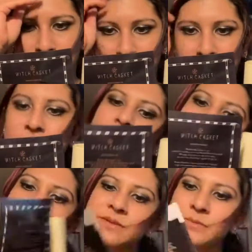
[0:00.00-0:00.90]
So
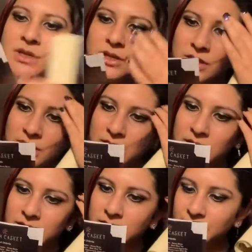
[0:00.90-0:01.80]
this month
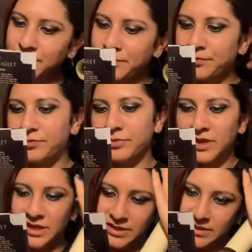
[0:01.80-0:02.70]

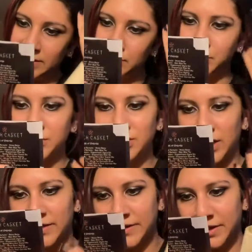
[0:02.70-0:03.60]
It just says
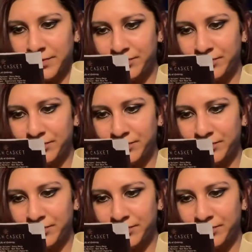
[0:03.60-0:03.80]
Witchcasket.